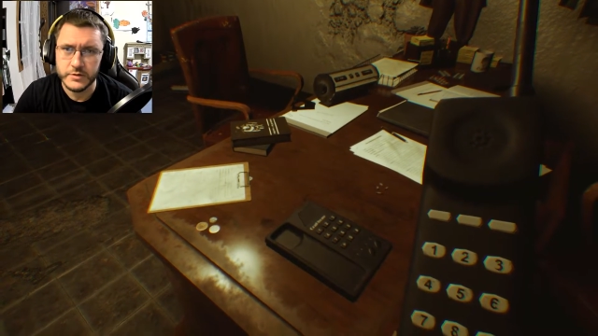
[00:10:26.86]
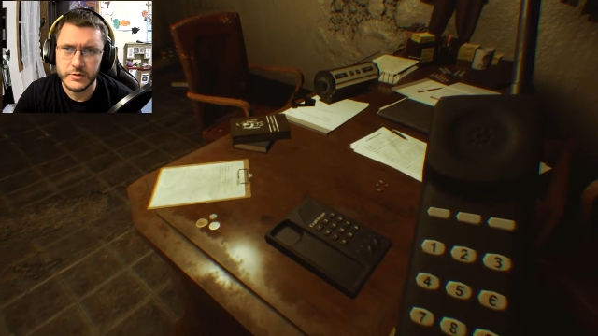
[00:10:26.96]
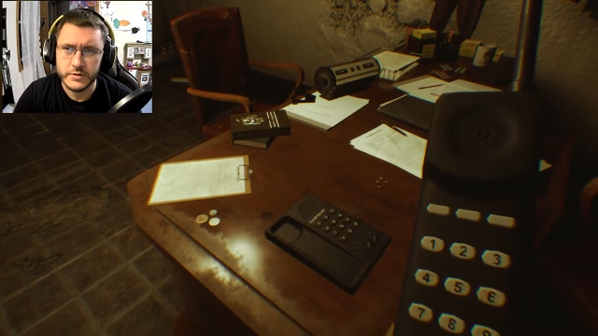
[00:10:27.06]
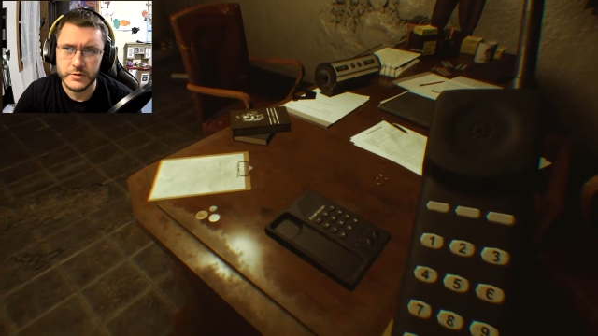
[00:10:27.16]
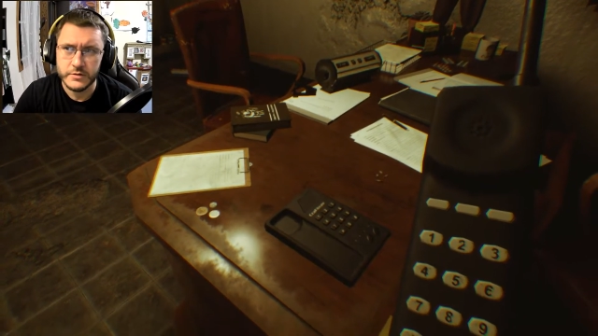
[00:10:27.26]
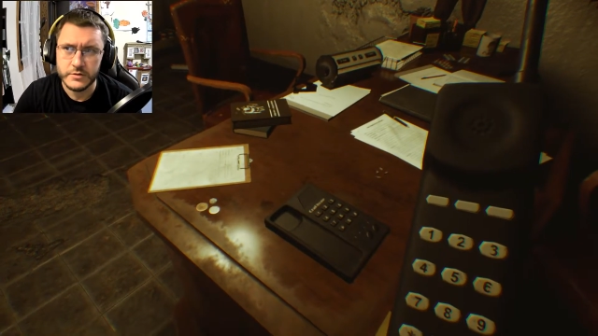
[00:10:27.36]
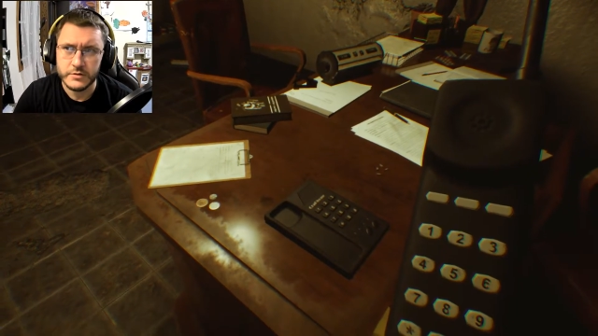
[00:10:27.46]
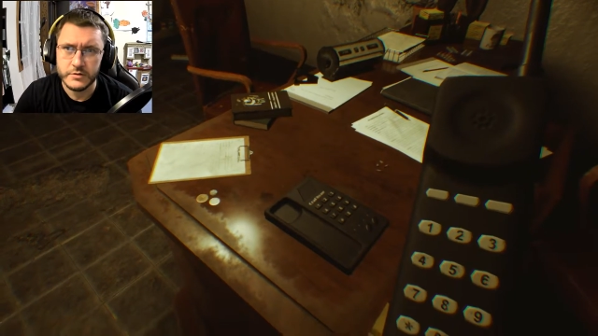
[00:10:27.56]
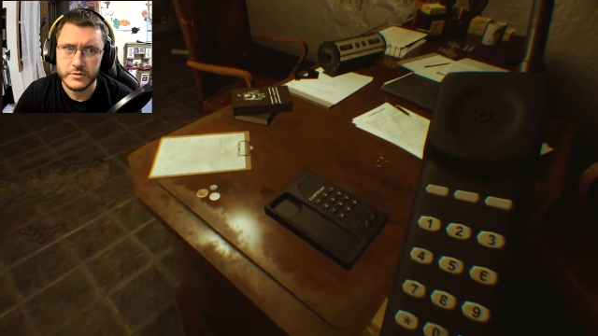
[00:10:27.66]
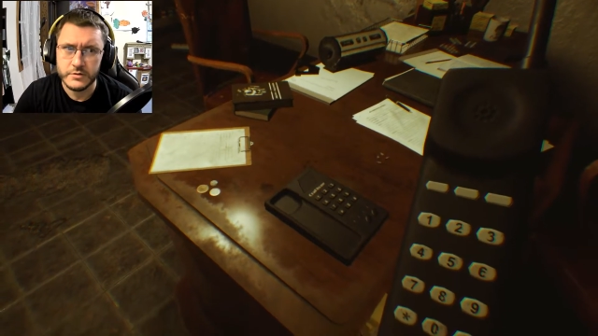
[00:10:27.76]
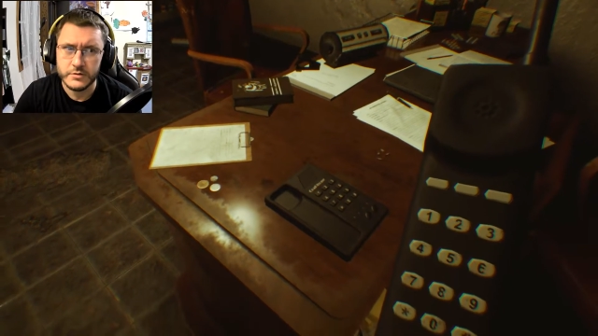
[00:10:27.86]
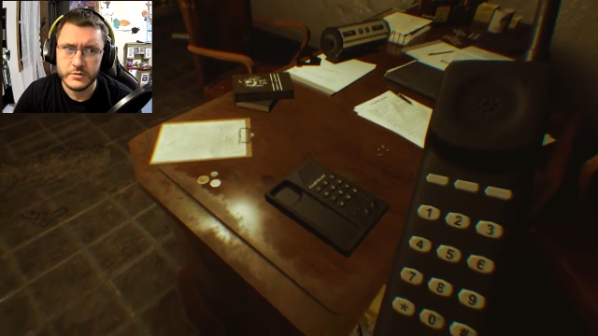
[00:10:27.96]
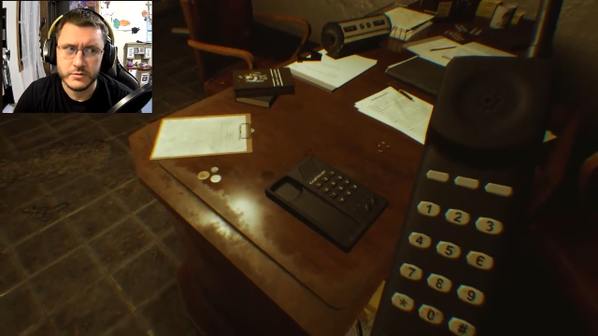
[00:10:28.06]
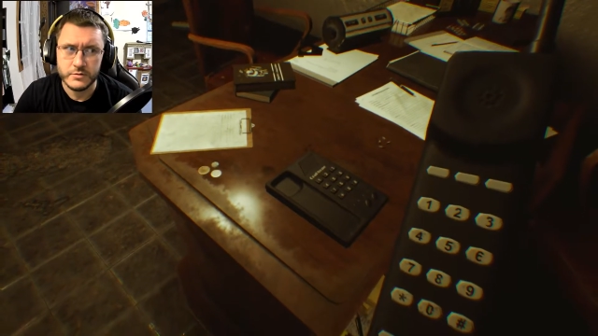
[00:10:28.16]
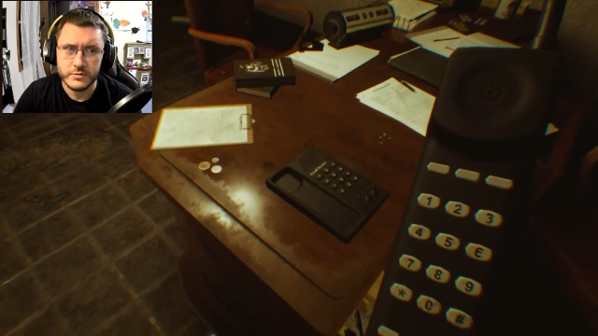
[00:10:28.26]

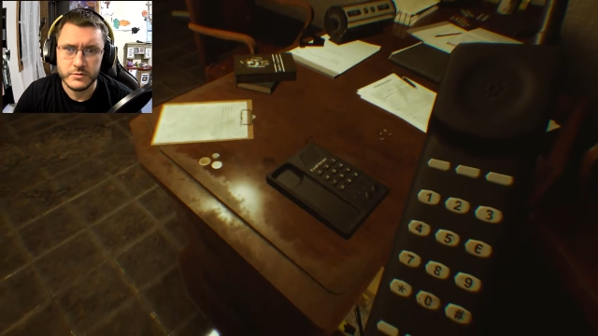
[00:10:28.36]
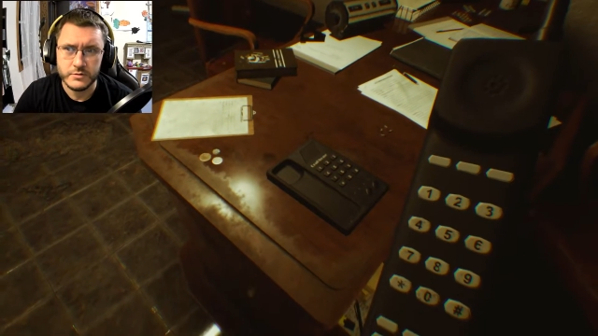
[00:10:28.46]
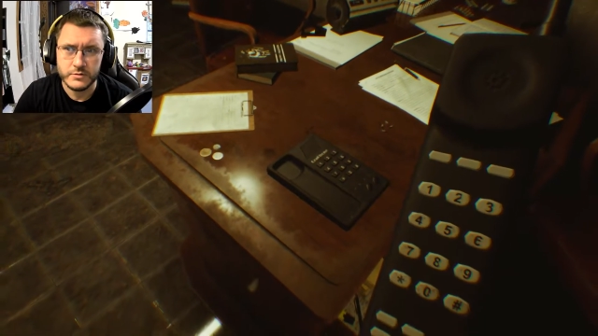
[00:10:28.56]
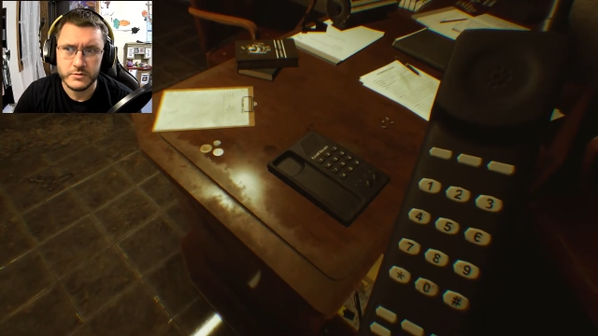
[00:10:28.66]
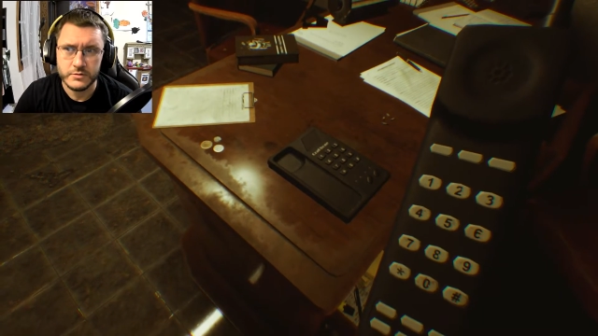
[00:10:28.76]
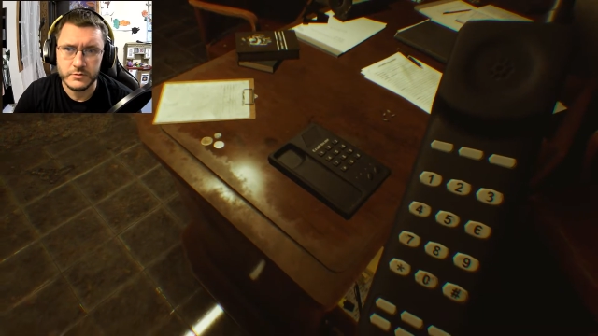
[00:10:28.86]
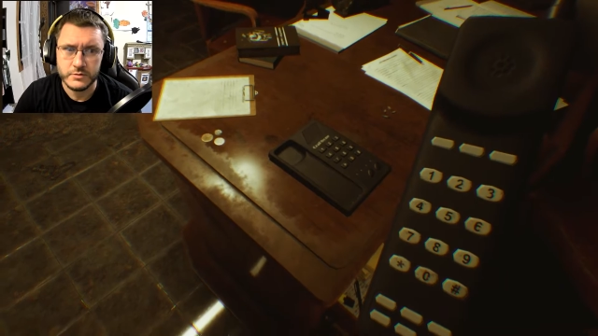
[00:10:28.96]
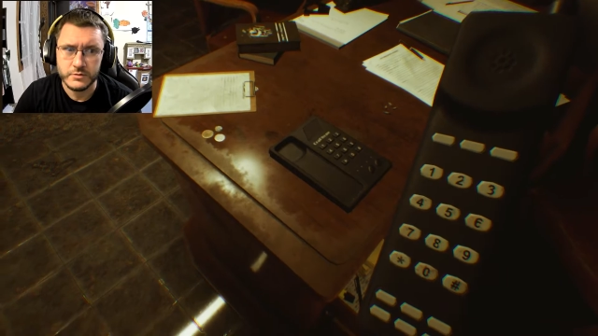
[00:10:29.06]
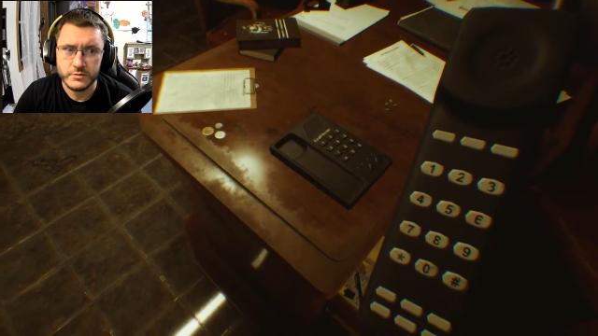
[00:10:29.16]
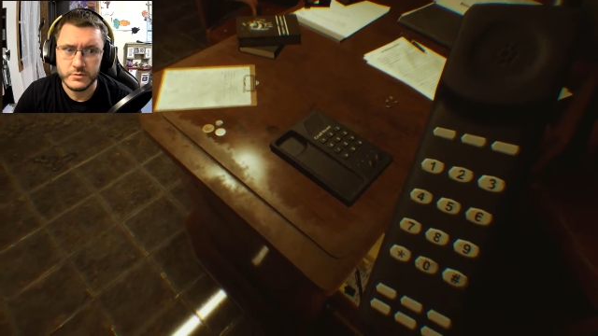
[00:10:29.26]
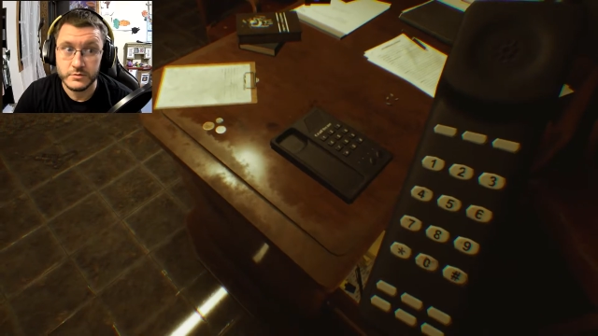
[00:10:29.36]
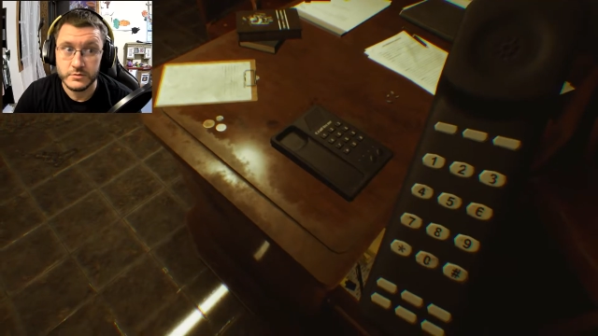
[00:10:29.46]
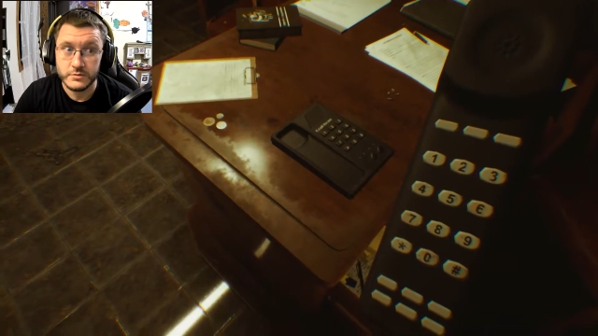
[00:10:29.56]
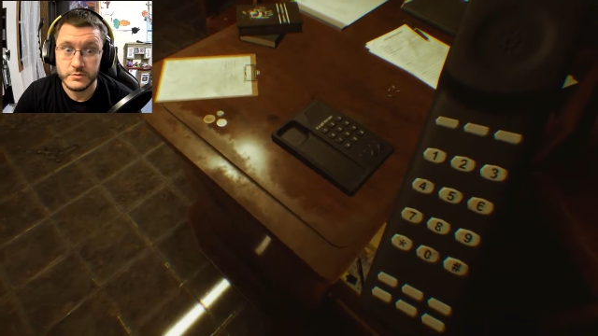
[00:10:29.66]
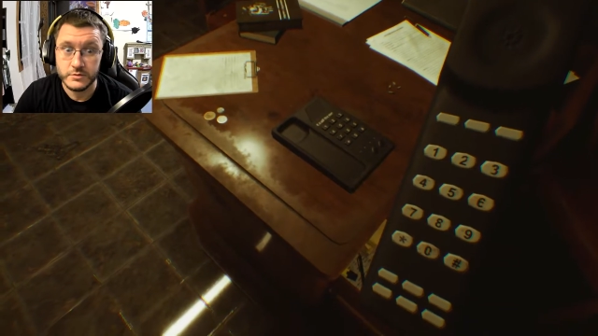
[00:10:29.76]

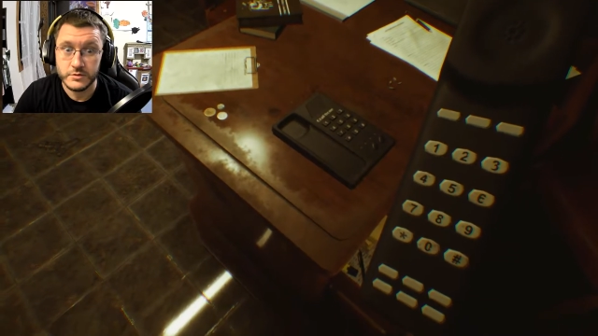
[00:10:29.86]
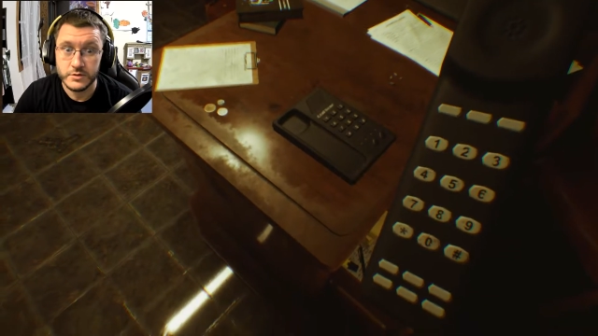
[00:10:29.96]
Nothing is said.